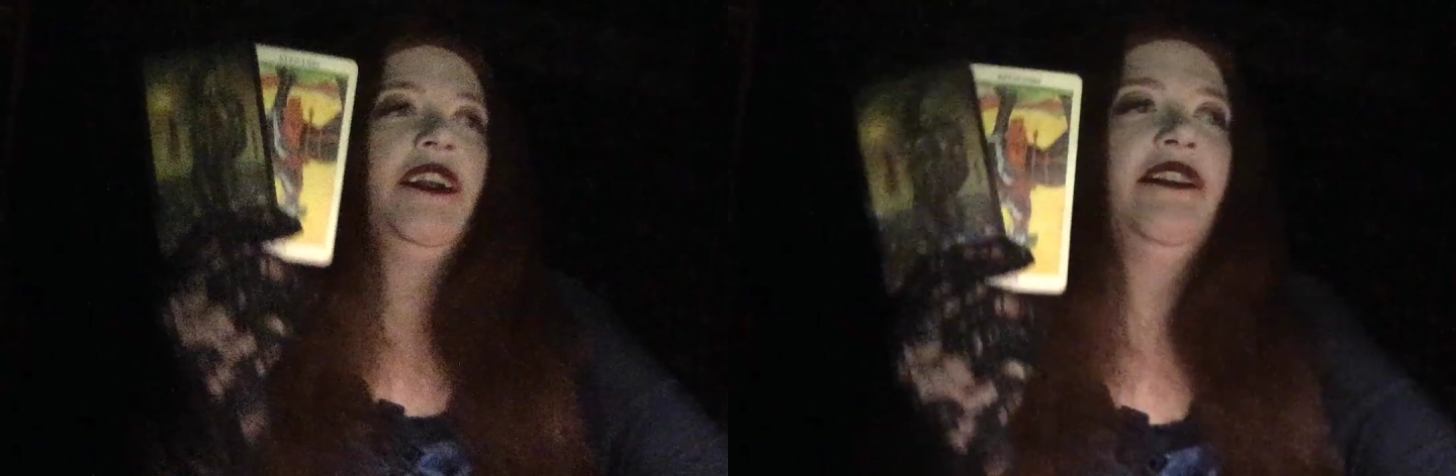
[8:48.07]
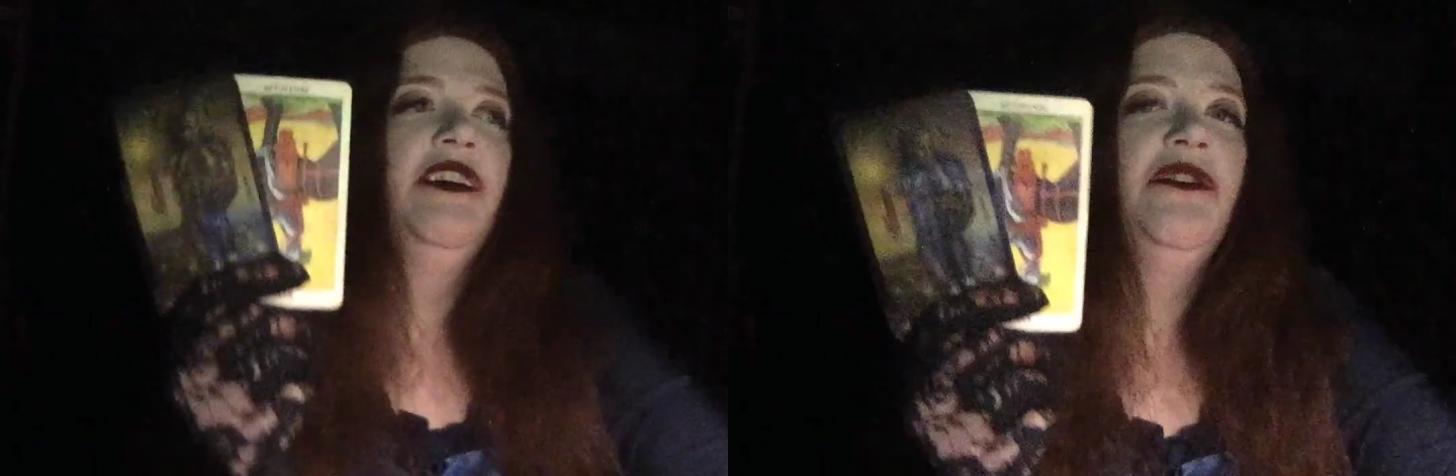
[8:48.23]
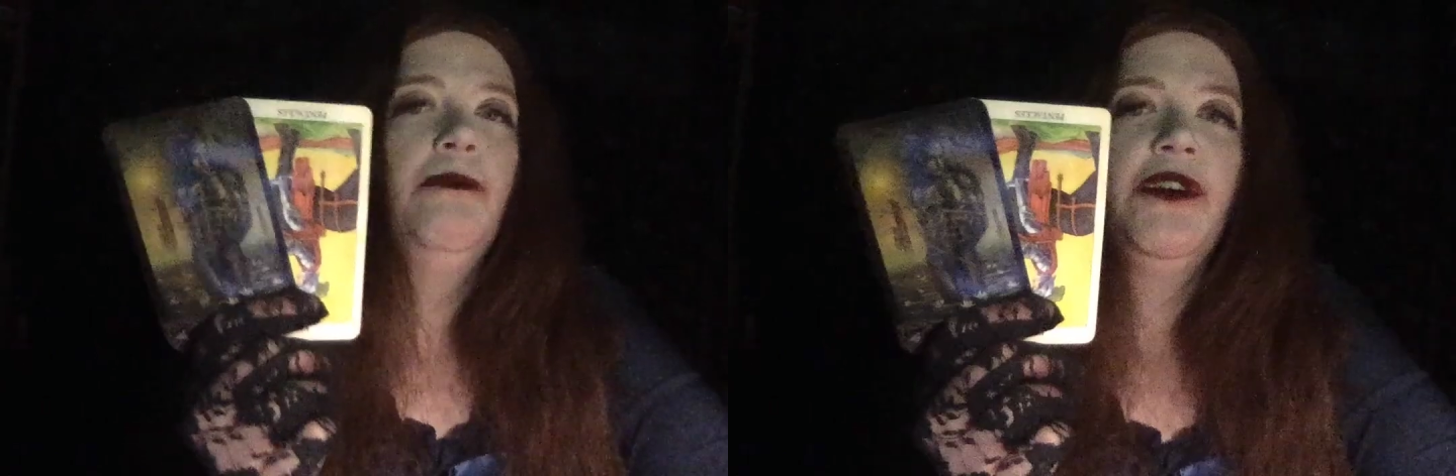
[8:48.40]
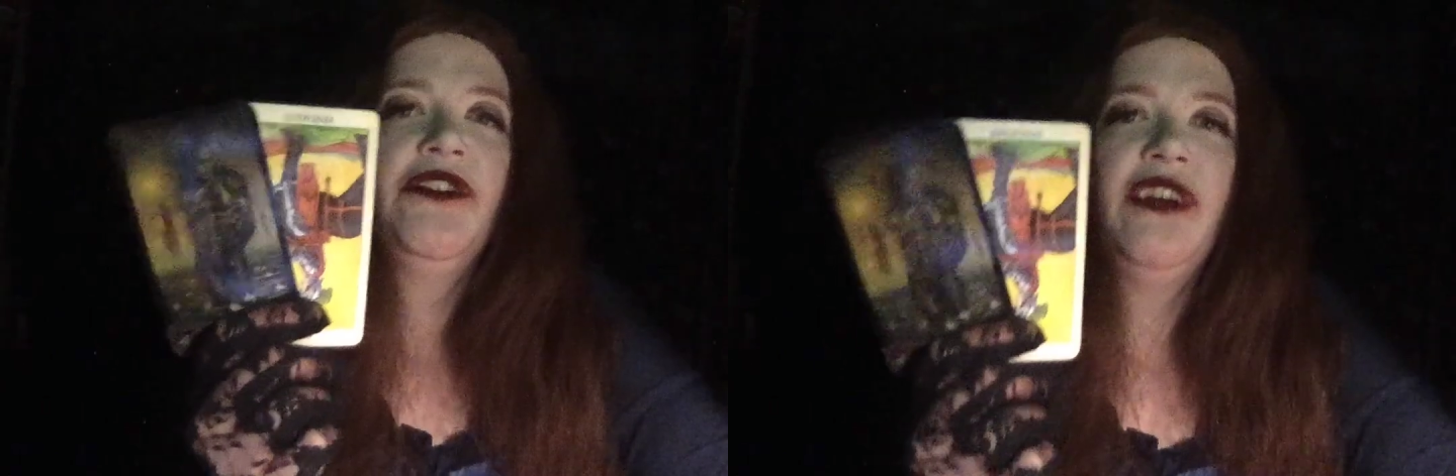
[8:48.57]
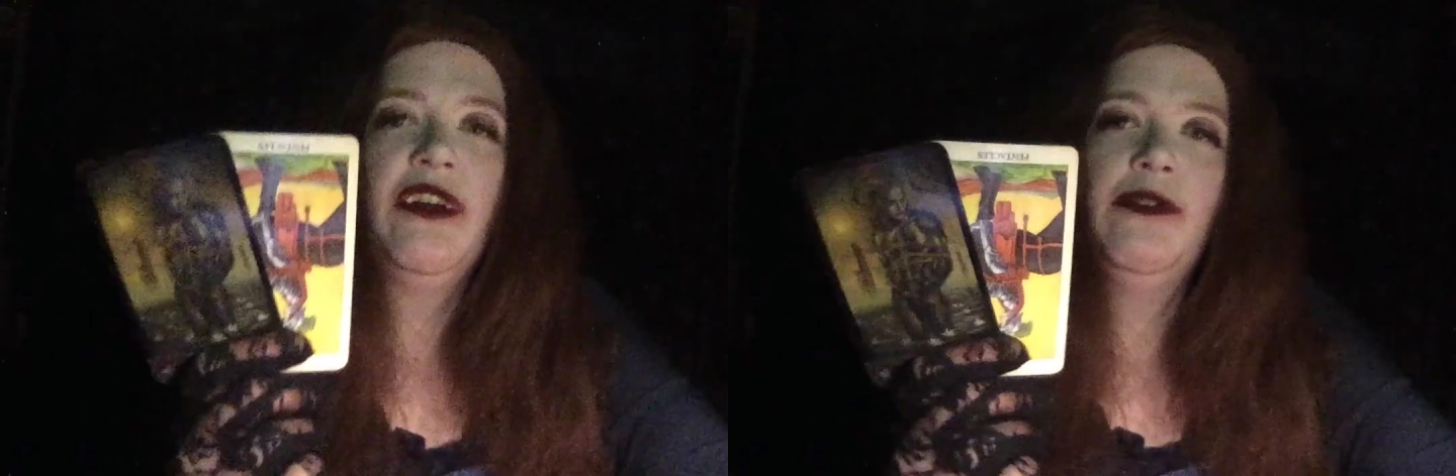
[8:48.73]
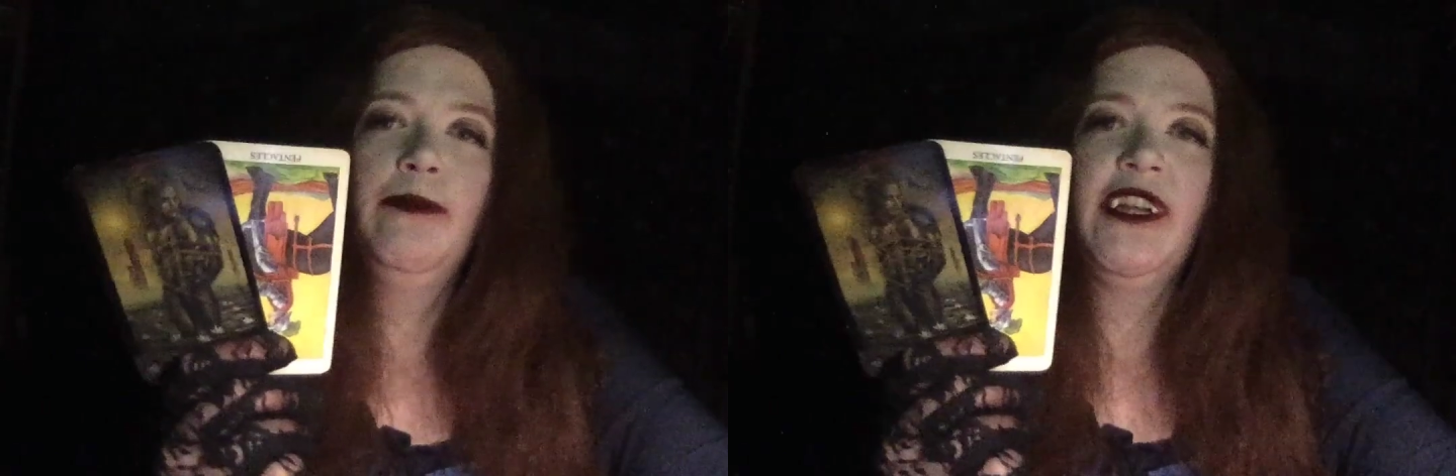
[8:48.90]
doesn't per se
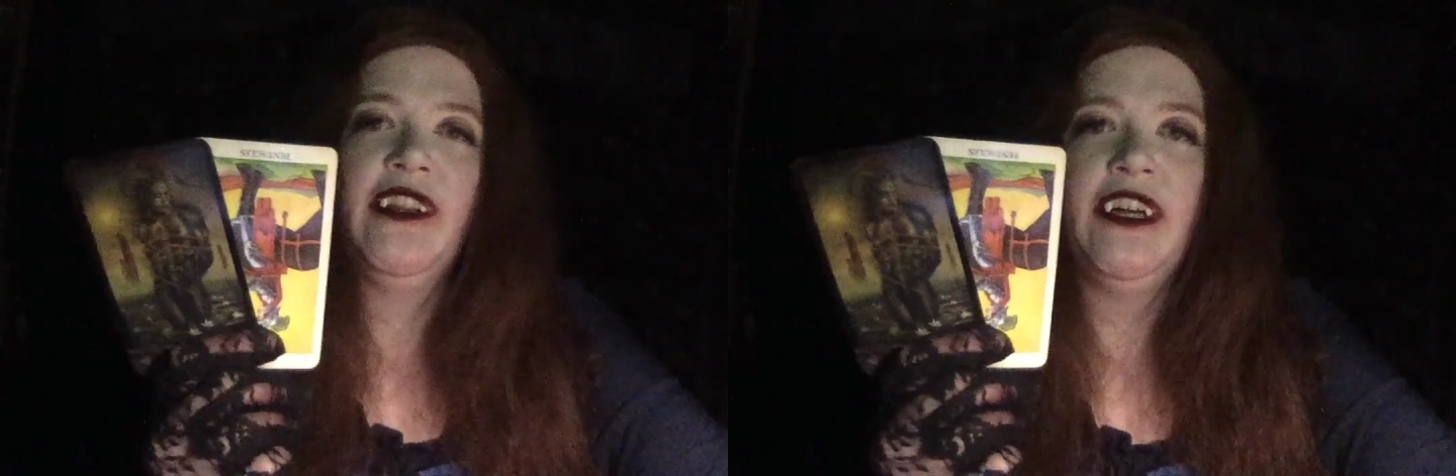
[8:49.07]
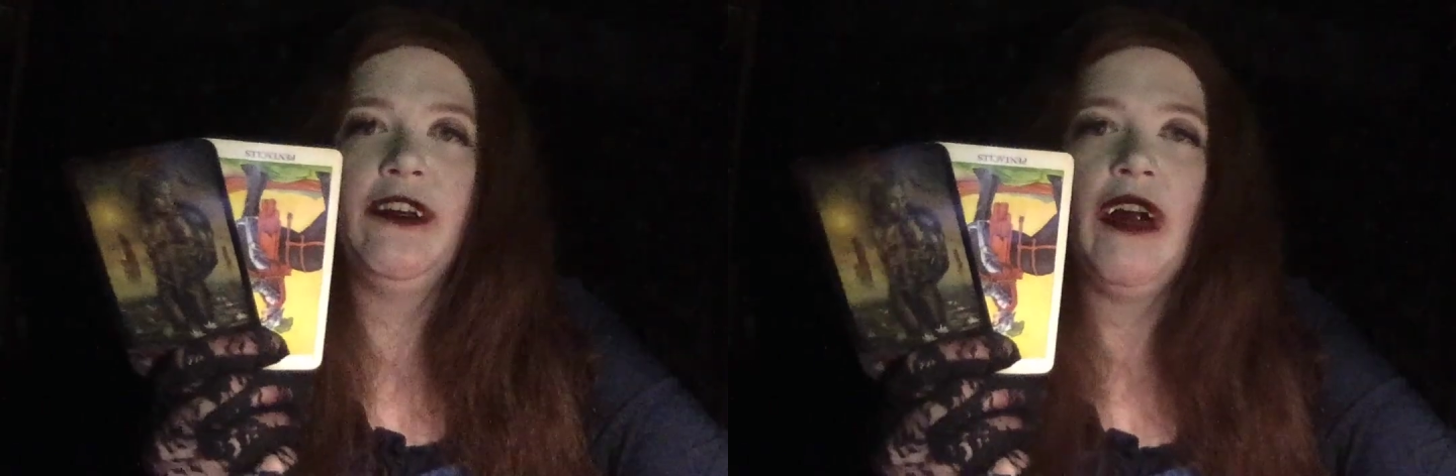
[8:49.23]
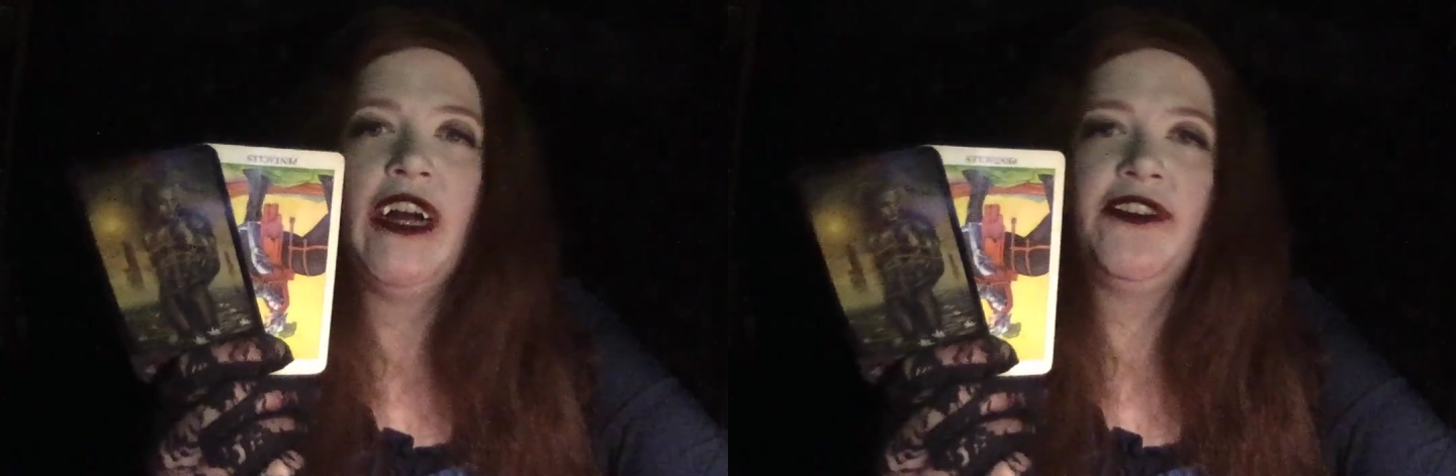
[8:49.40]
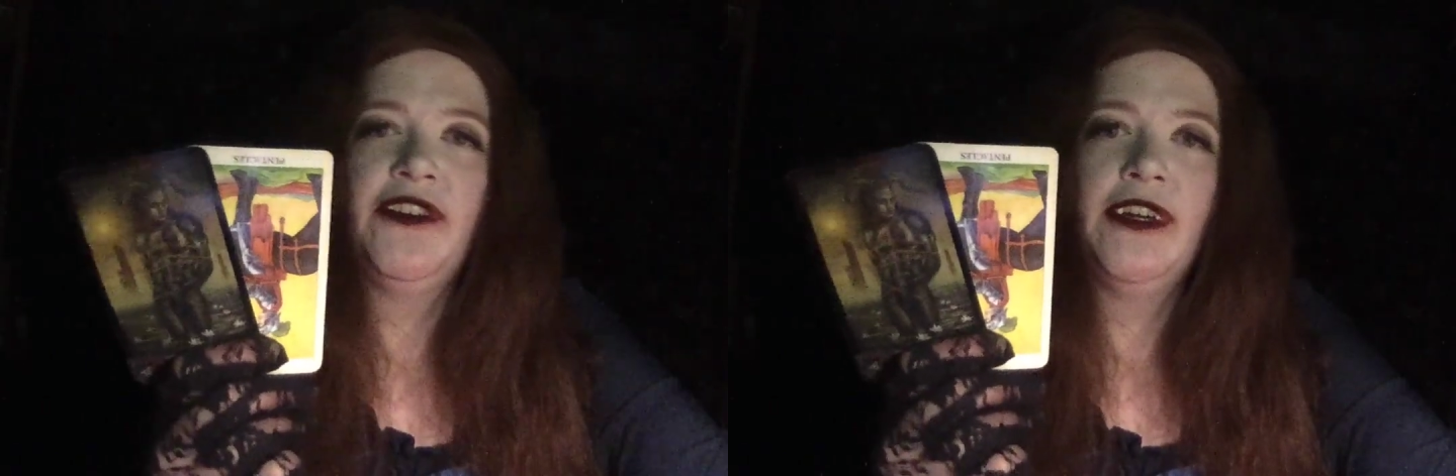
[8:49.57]
have to mean that you're actually,